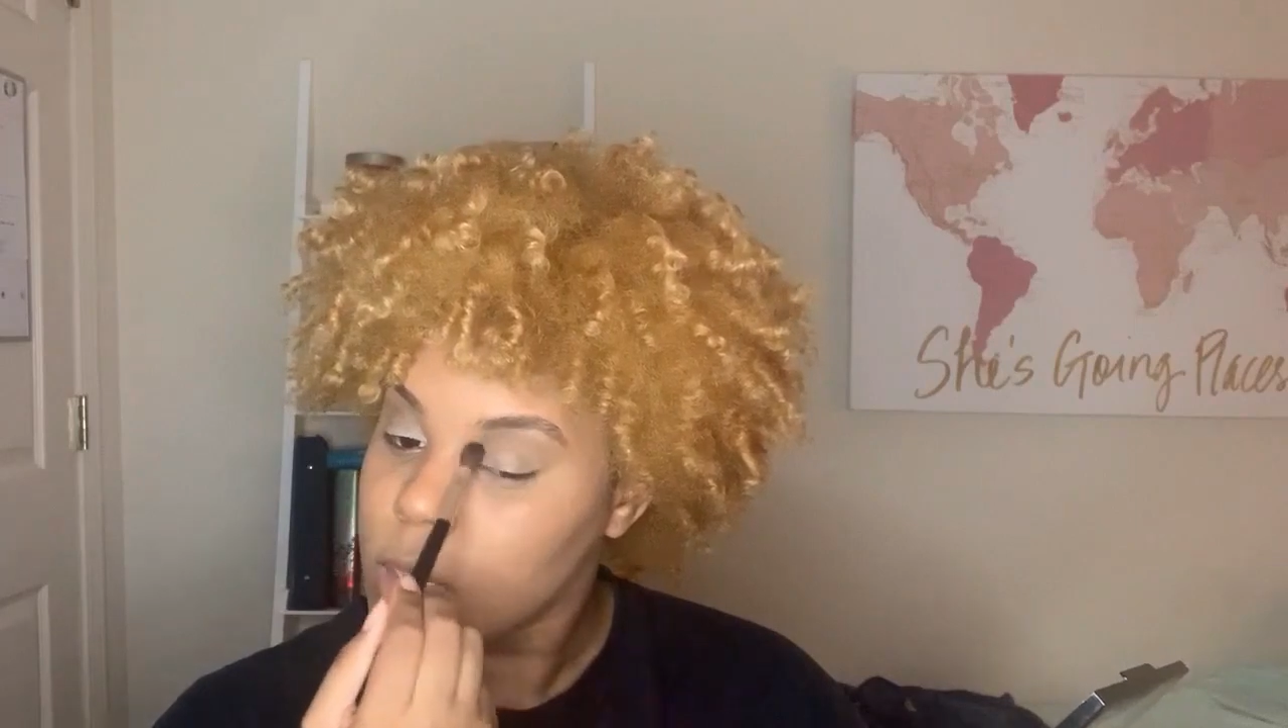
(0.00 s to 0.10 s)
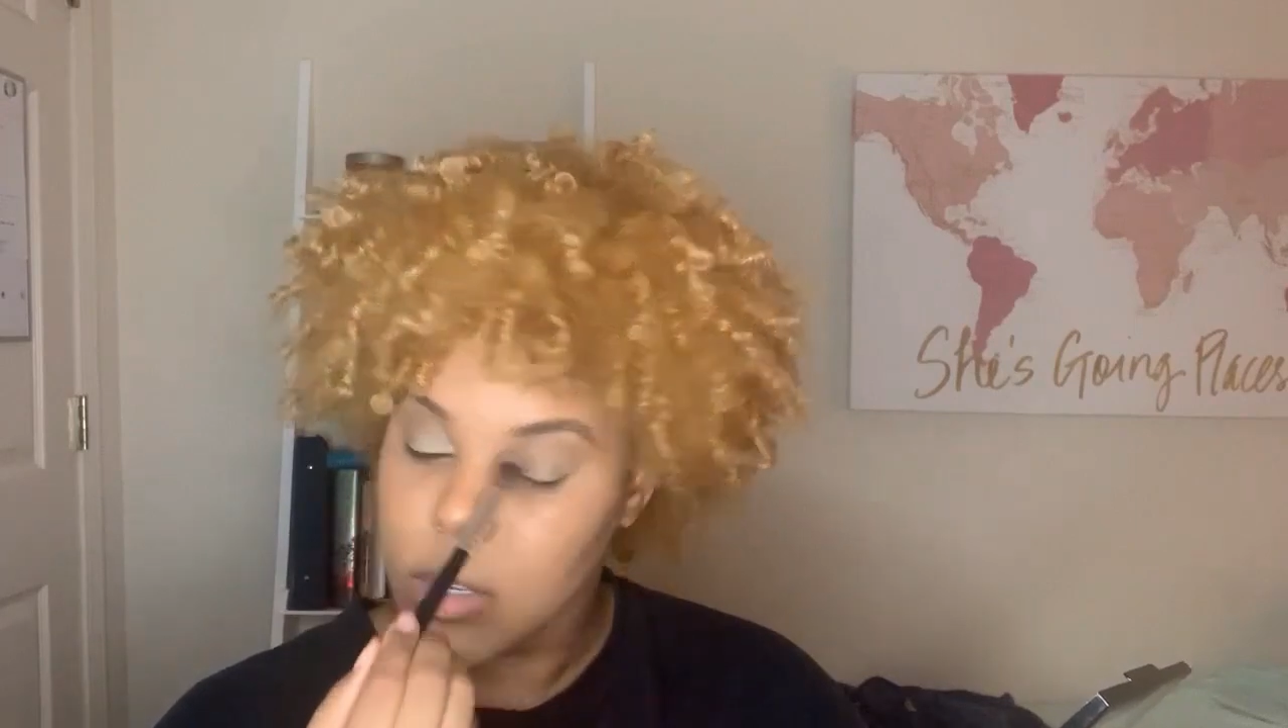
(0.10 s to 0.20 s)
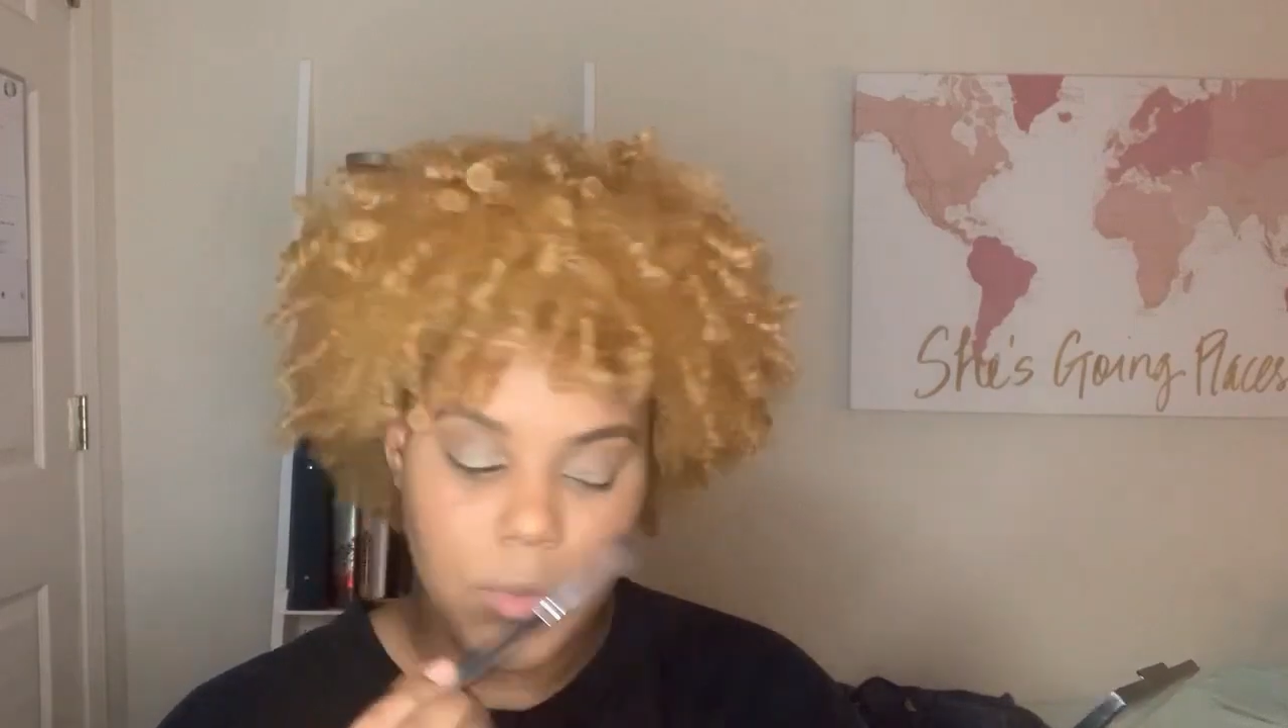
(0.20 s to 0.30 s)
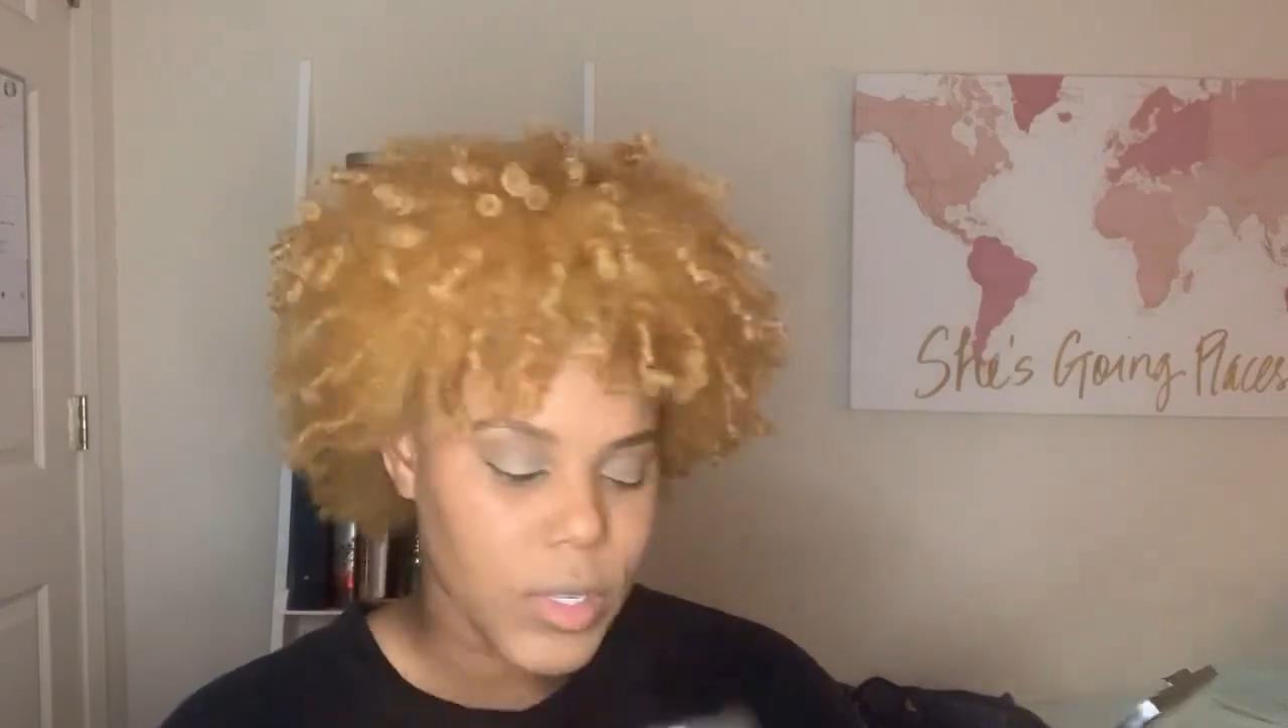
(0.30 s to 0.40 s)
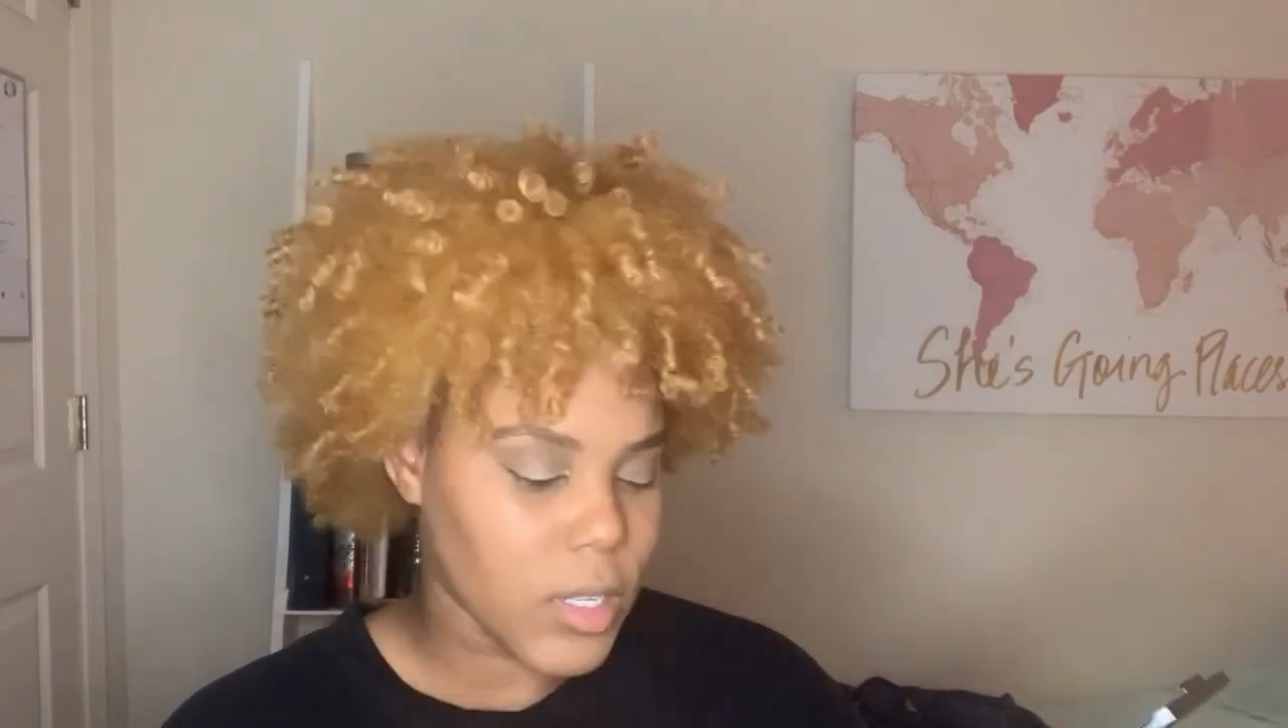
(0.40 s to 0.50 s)

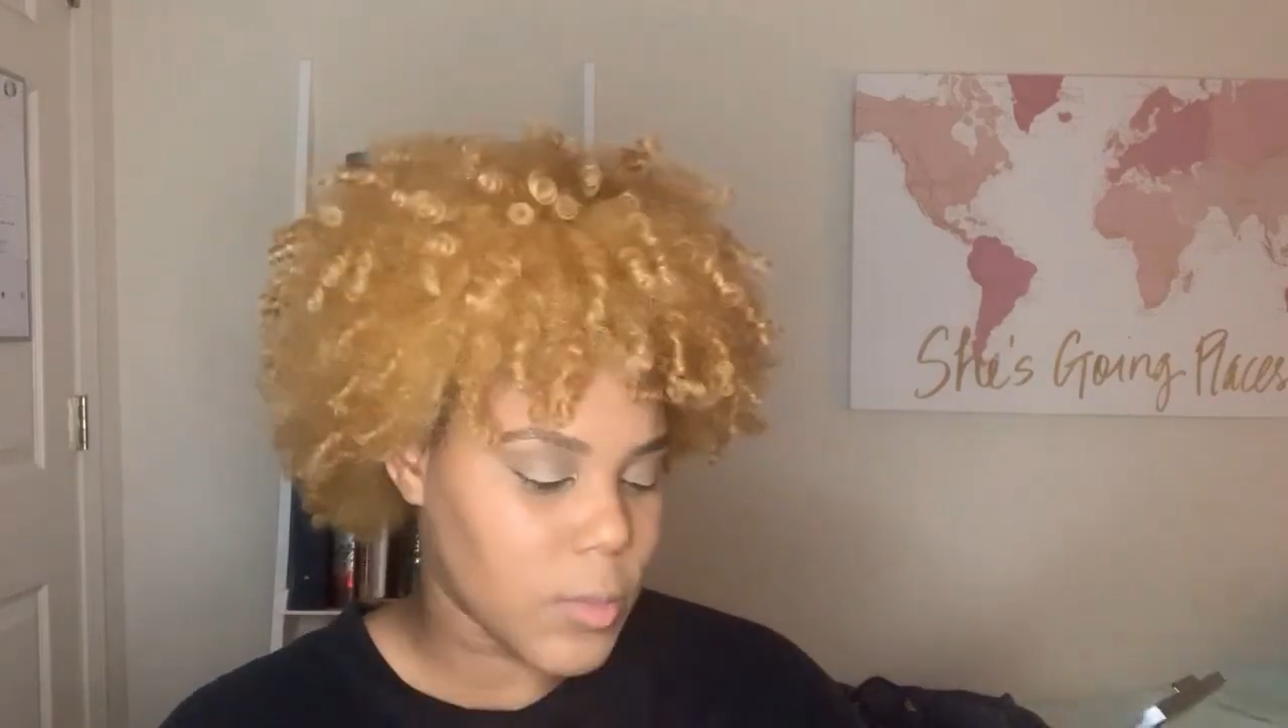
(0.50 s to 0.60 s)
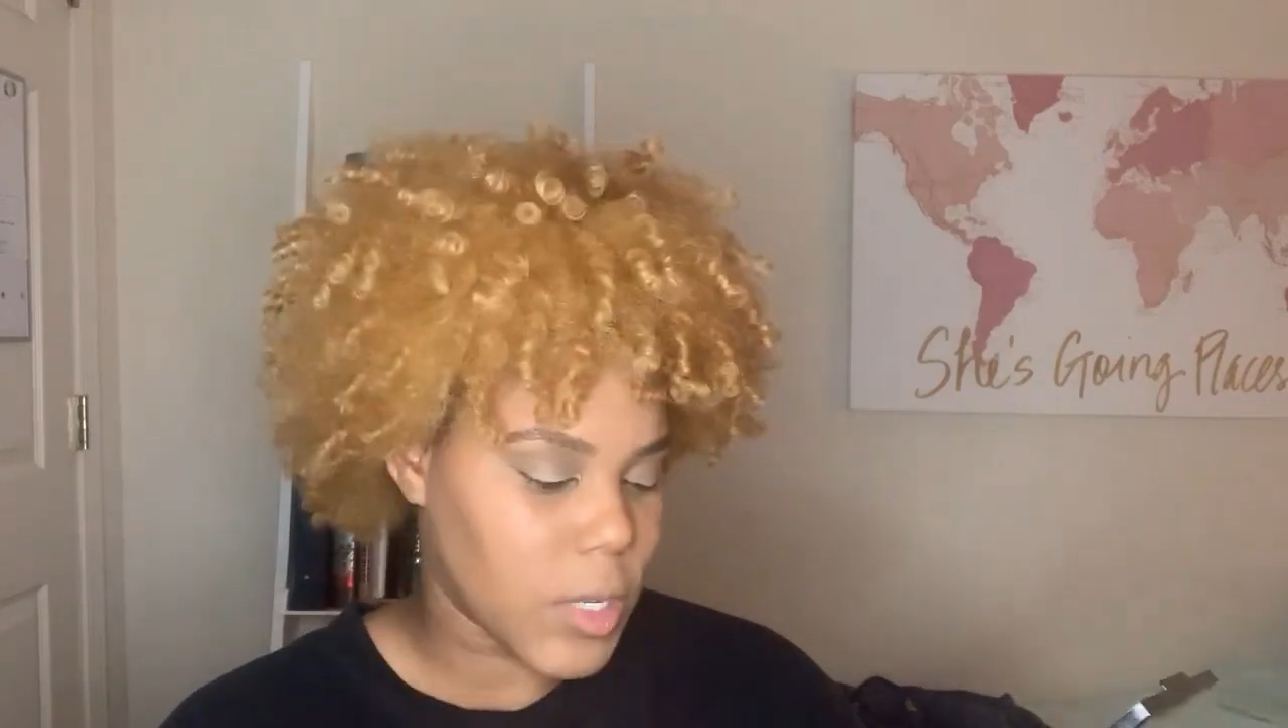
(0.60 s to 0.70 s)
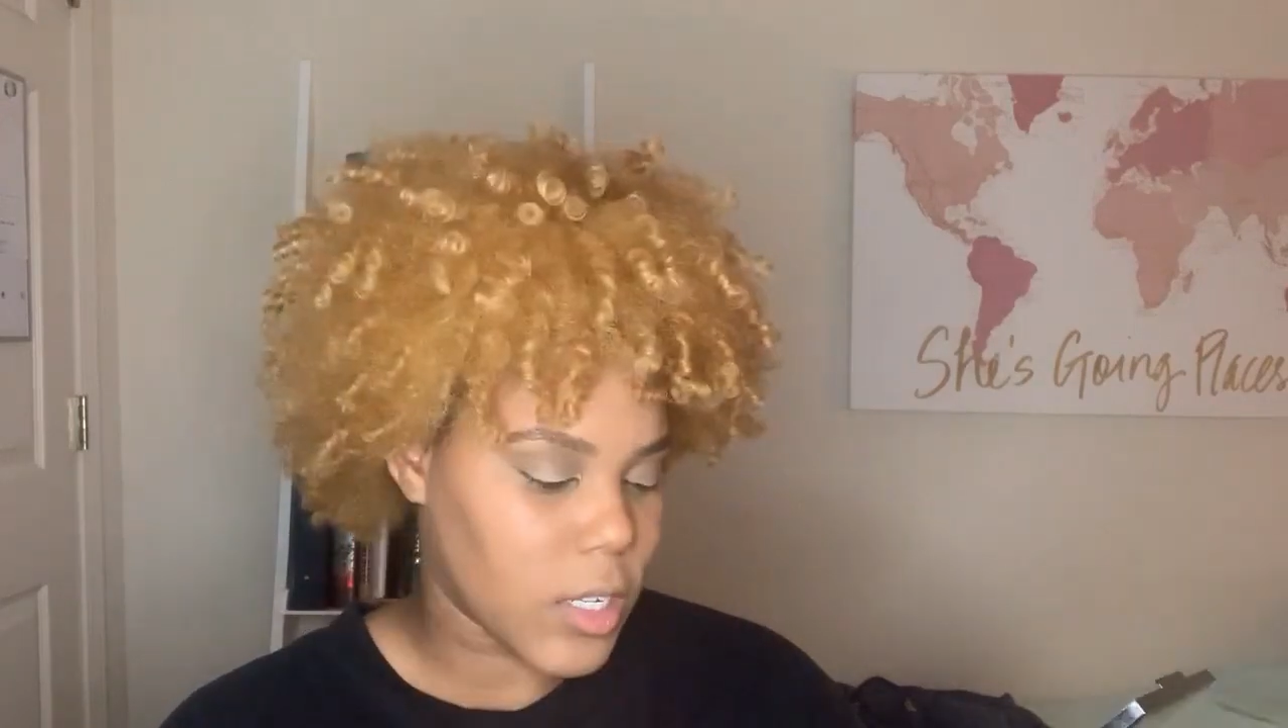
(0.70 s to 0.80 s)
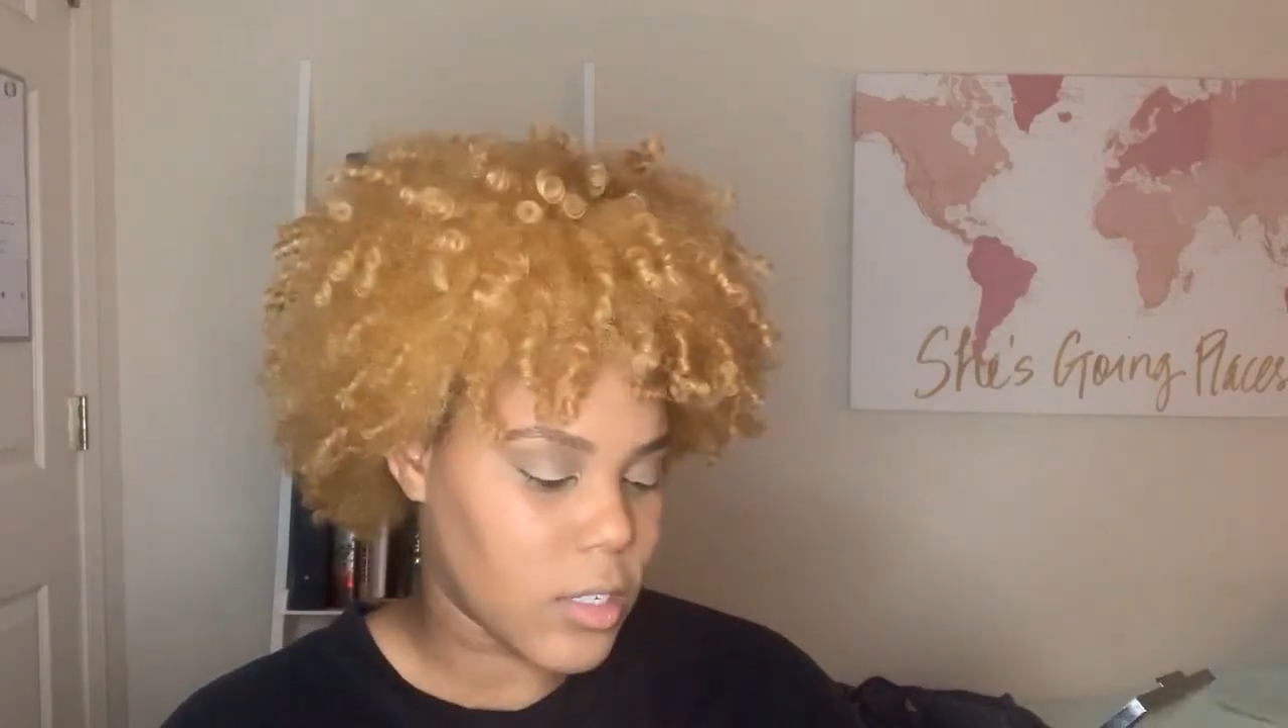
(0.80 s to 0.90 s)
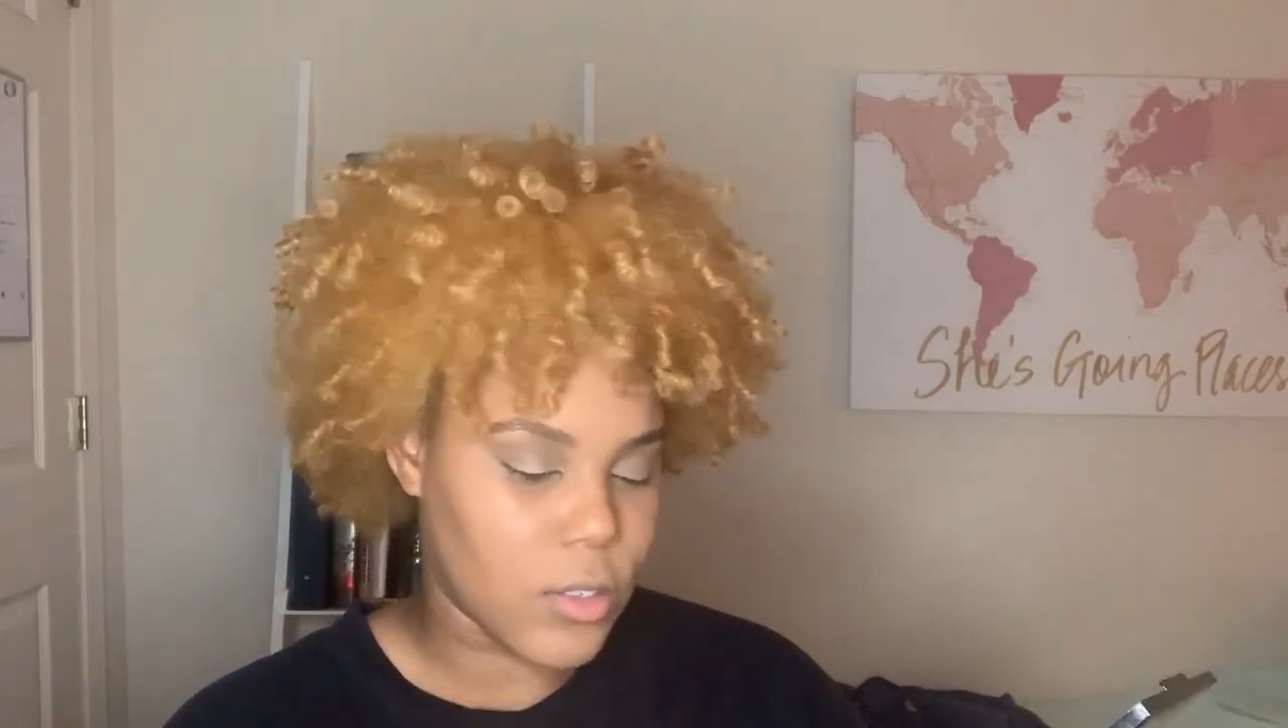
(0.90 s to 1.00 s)
And really I'm
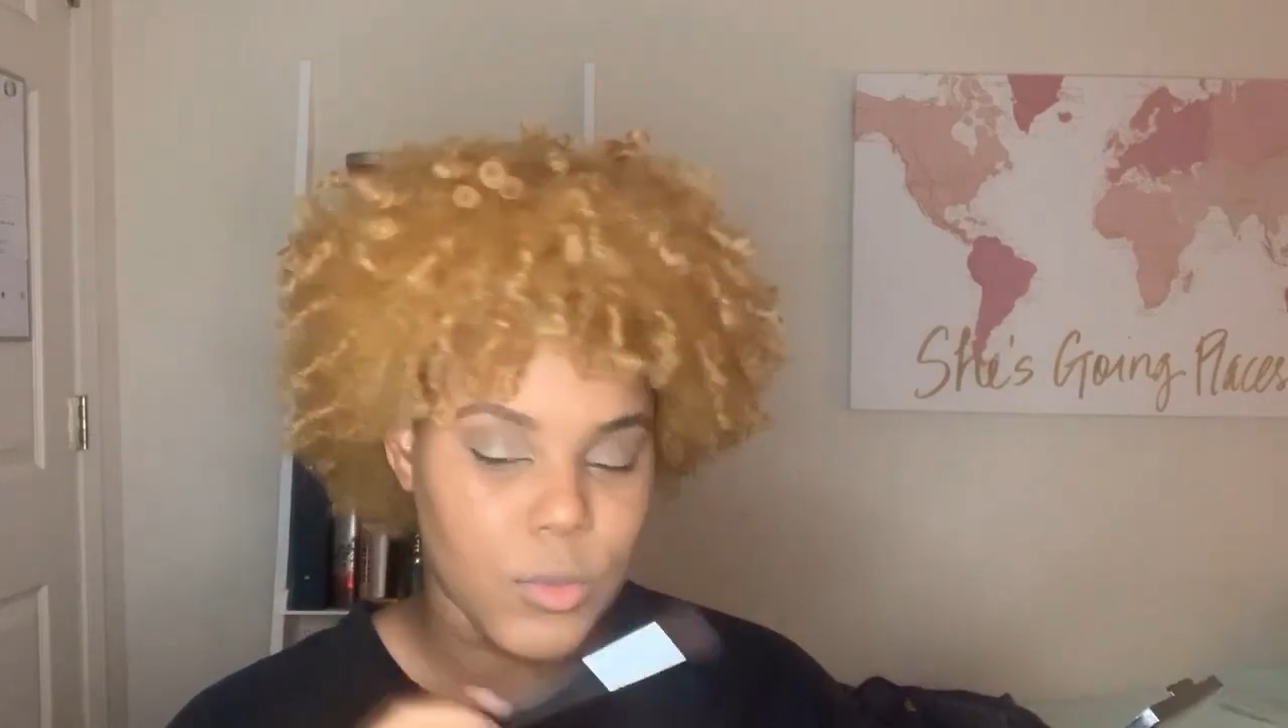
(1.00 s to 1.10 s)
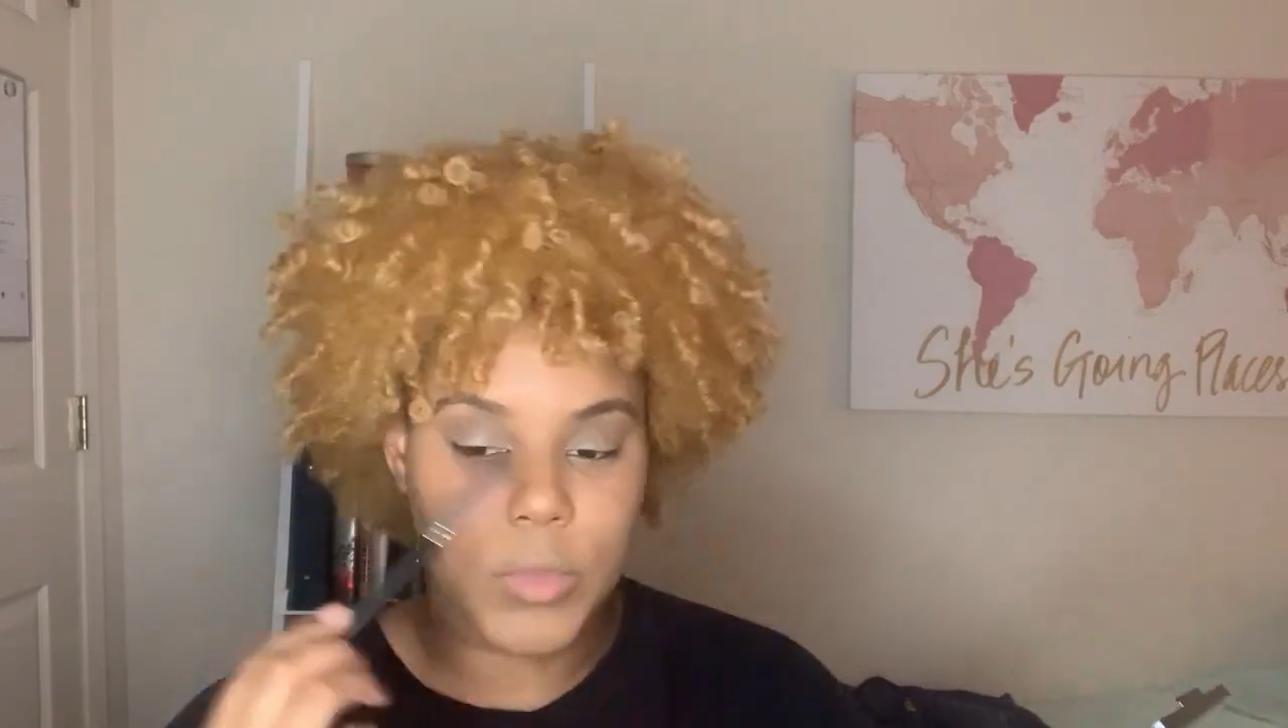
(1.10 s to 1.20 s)
not gonna do